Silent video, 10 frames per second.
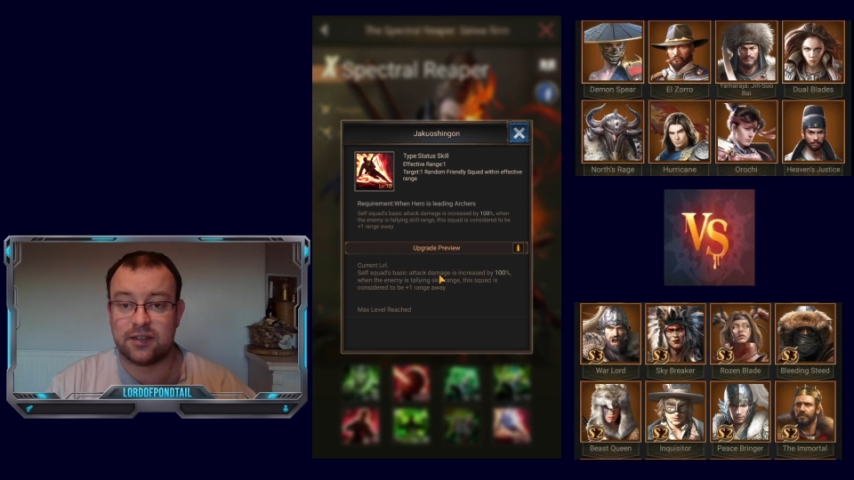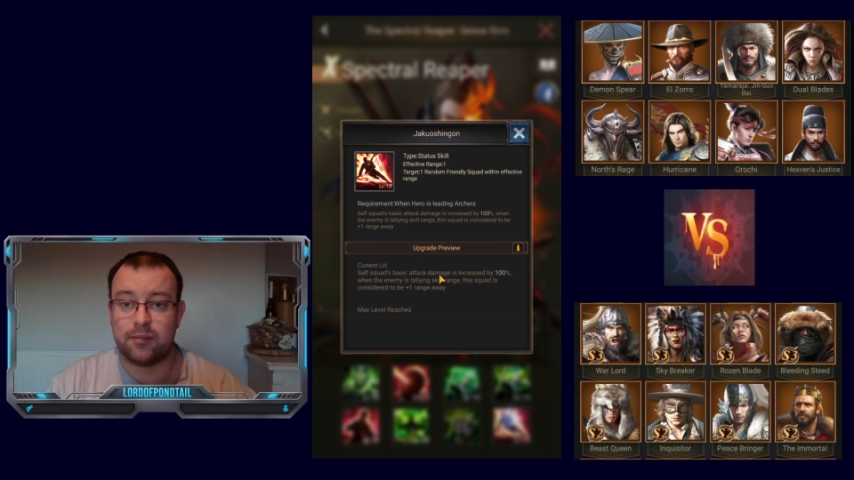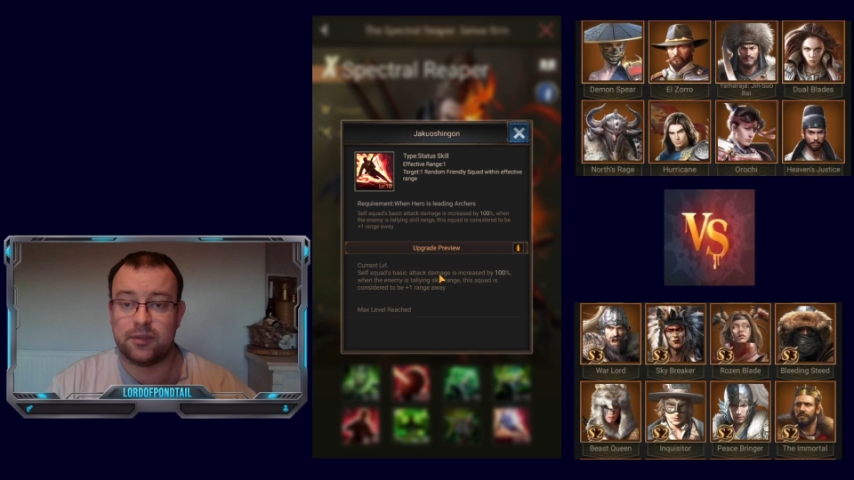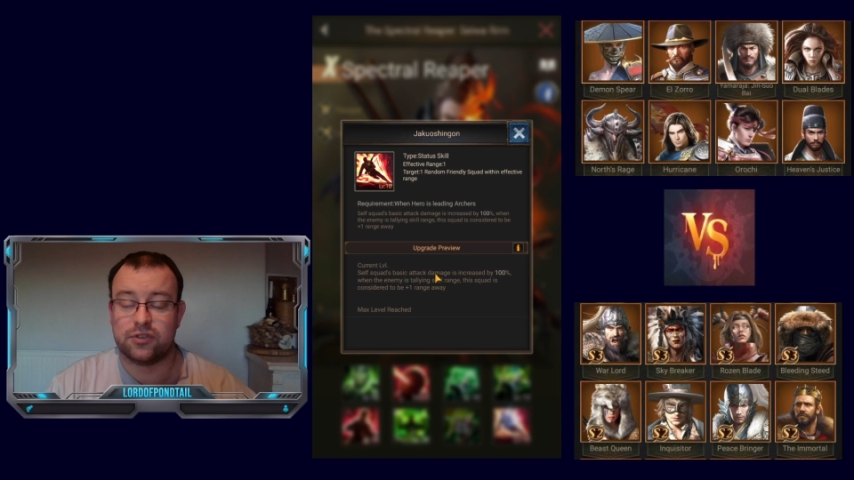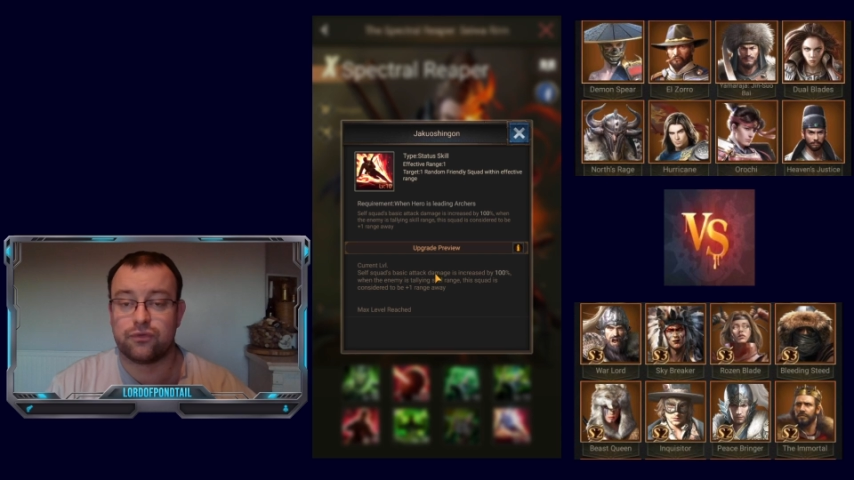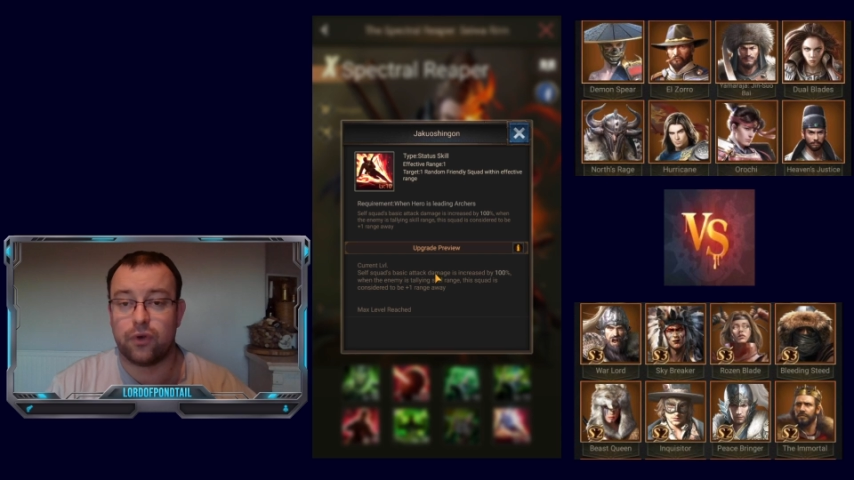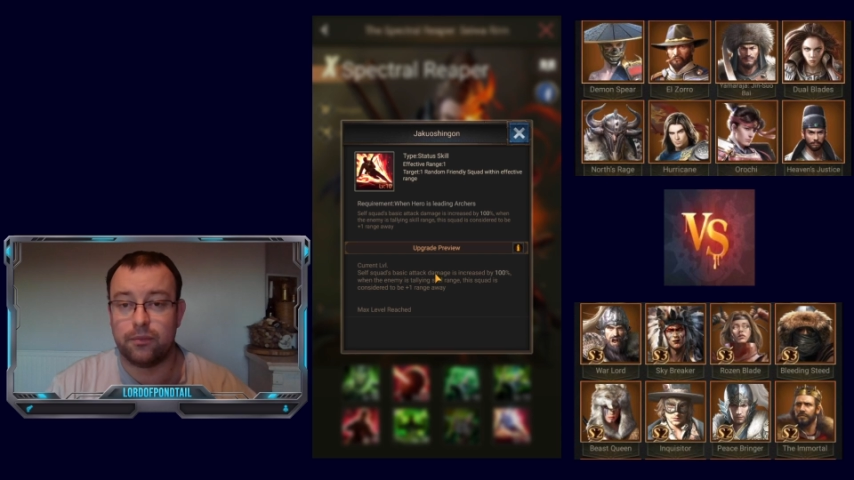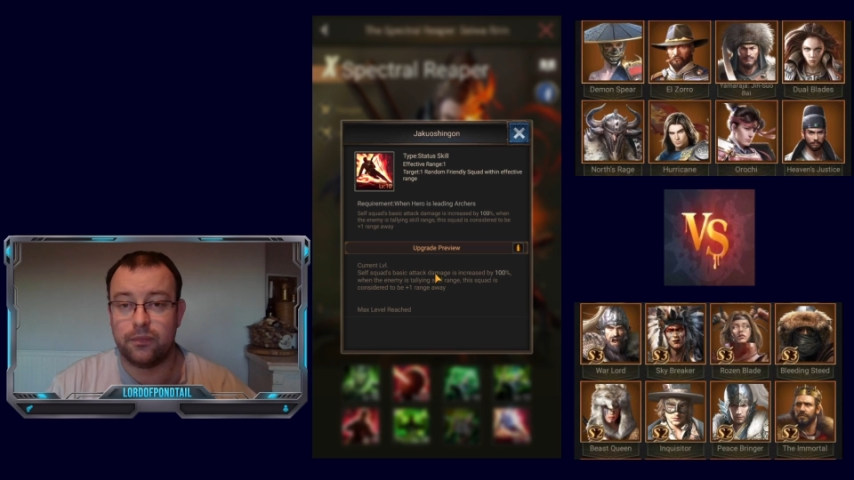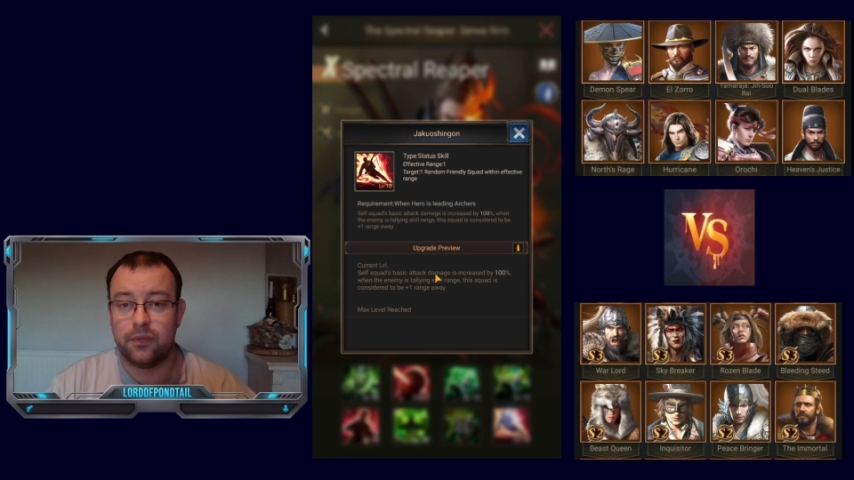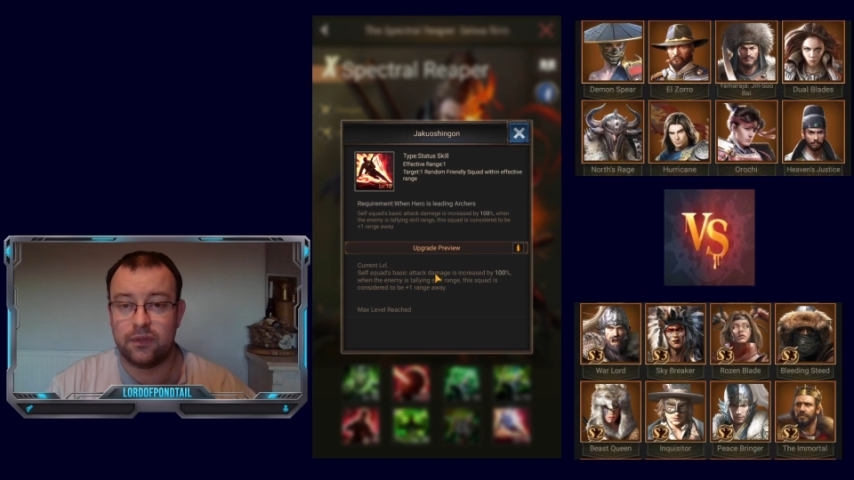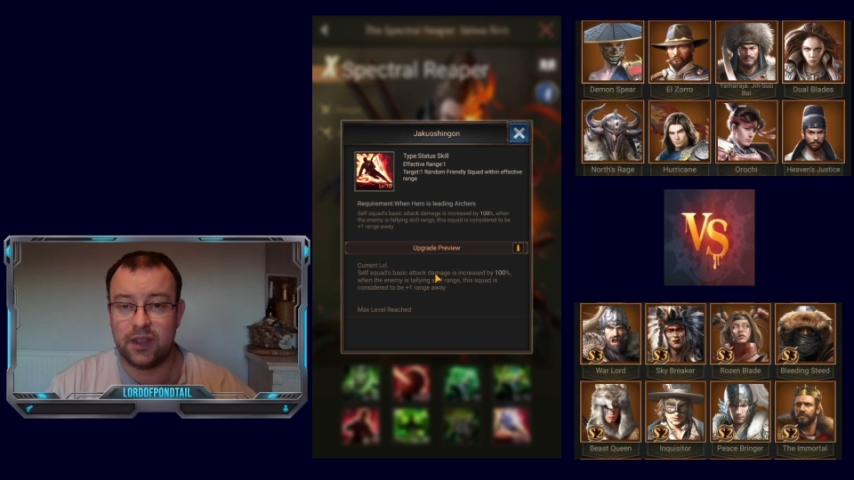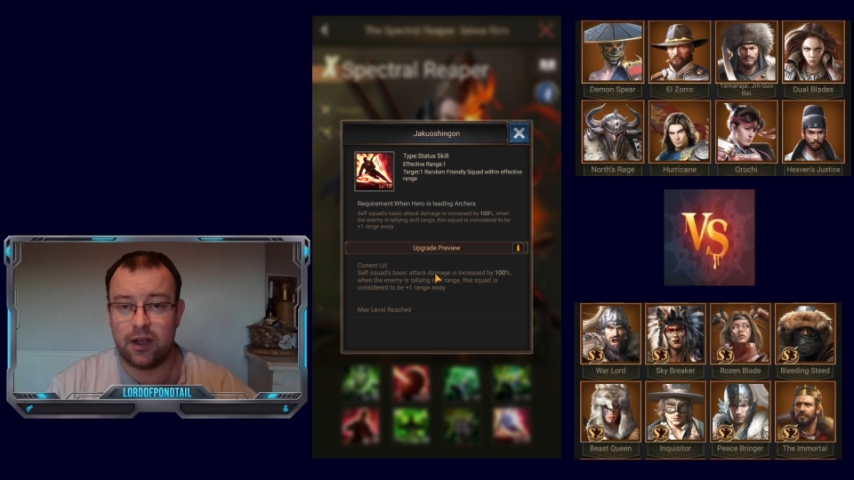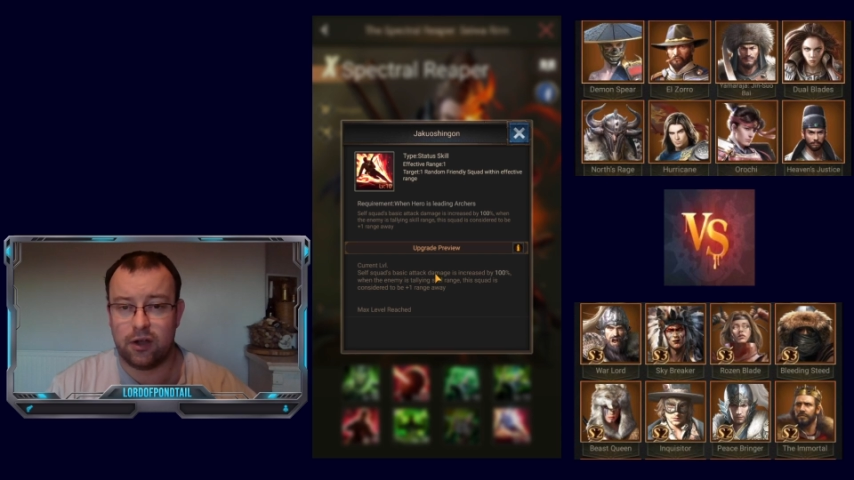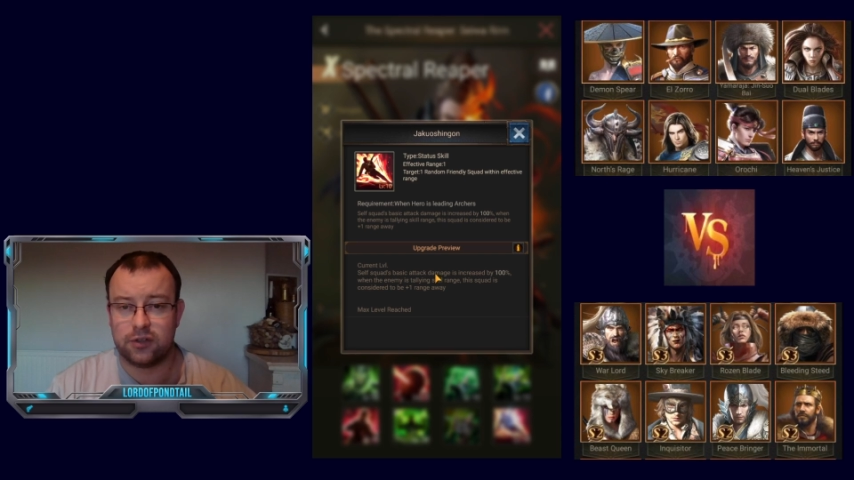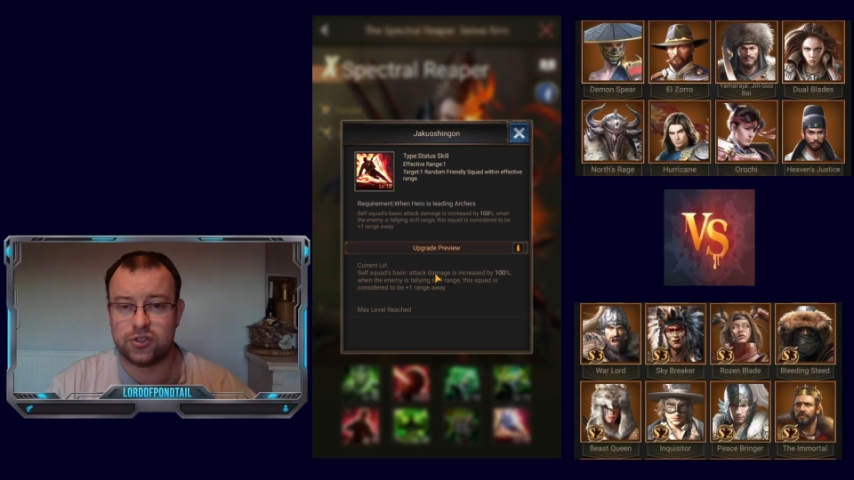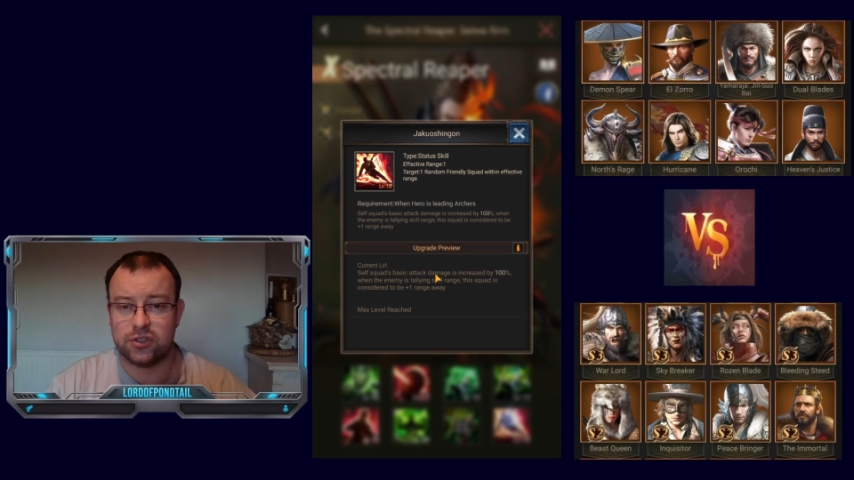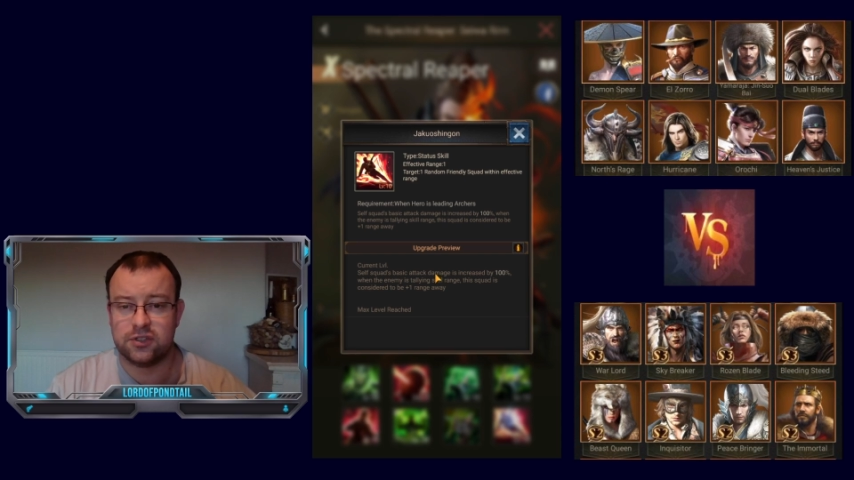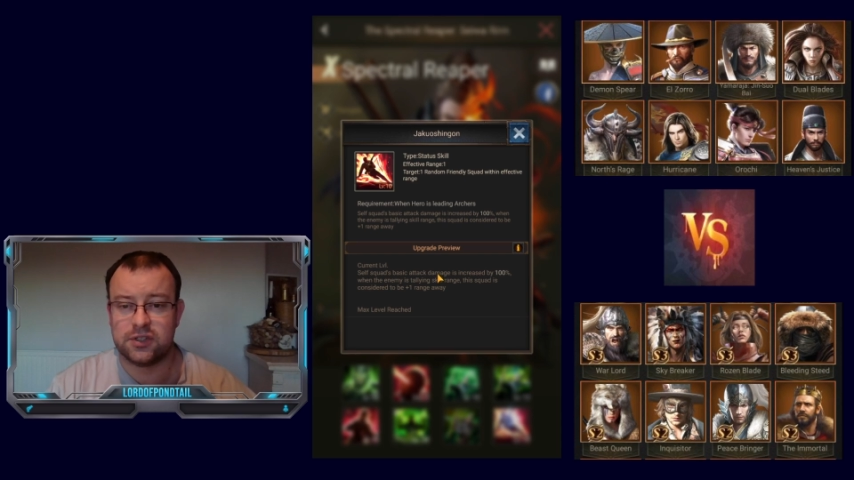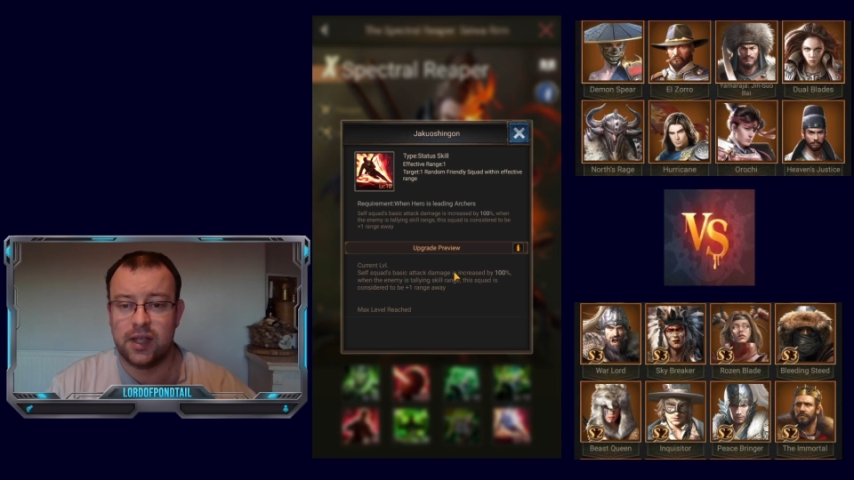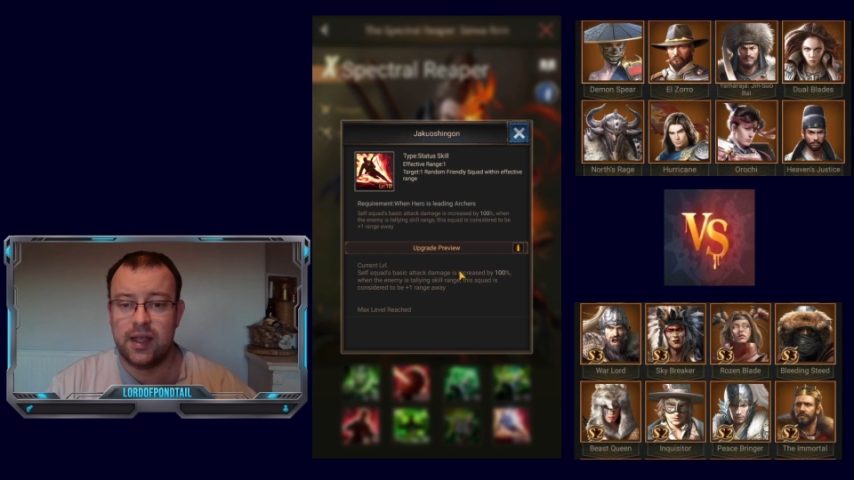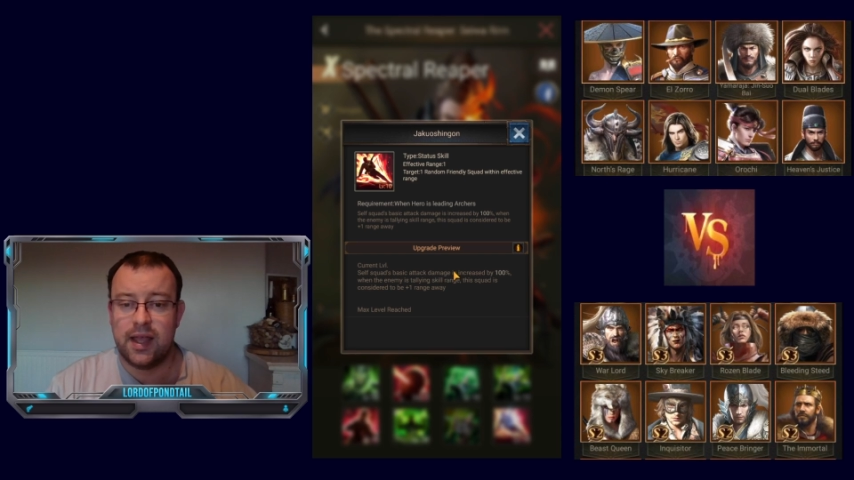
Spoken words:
damage from the archers,